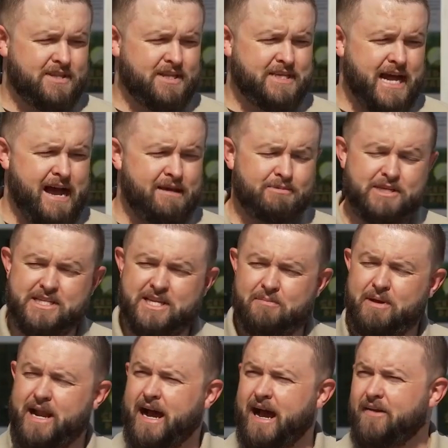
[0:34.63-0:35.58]
The time since
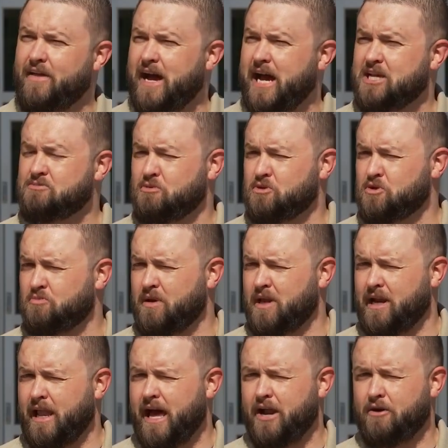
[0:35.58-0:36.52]
I've been out of the hospital has
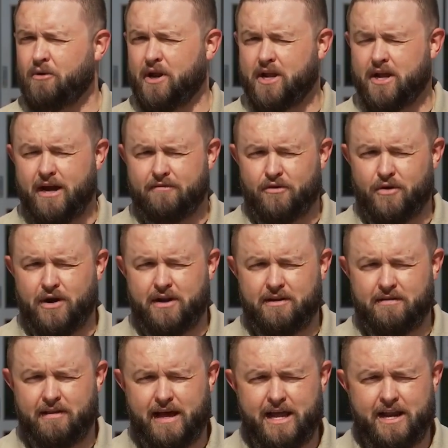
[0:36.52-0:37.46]
been a lot of recovery,
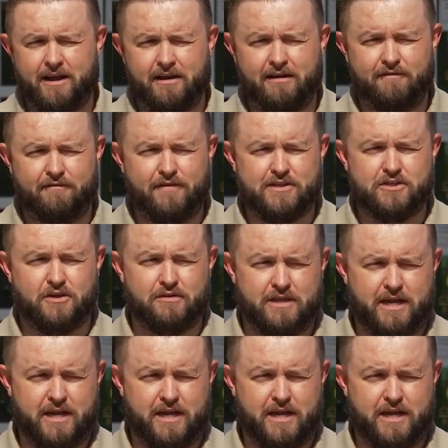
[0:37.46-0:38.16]
a lot of physical